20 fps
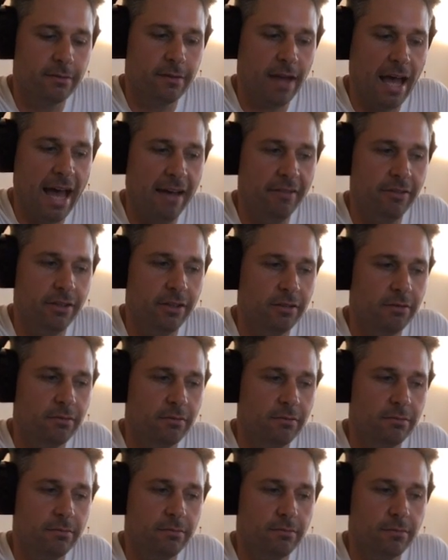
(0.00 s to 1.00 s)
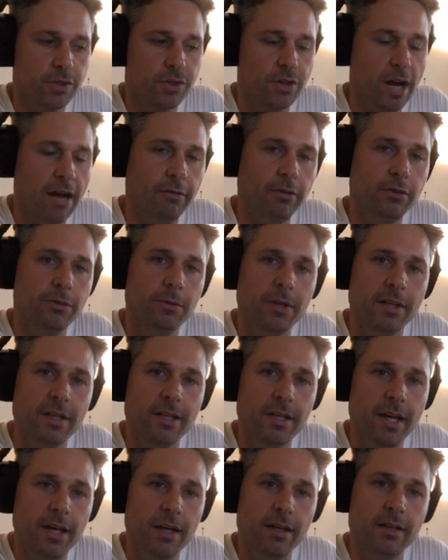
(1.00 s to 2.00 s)
haven't traveled with it
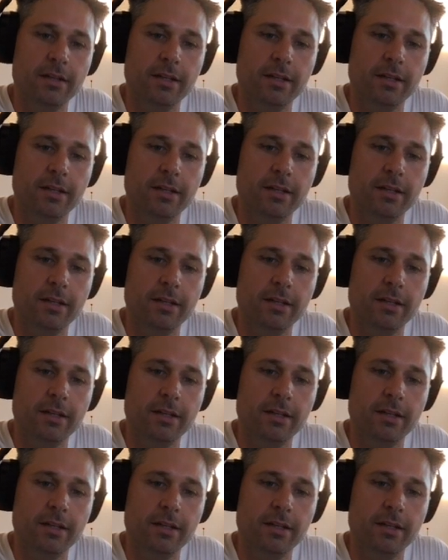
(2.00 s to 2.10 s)
yet,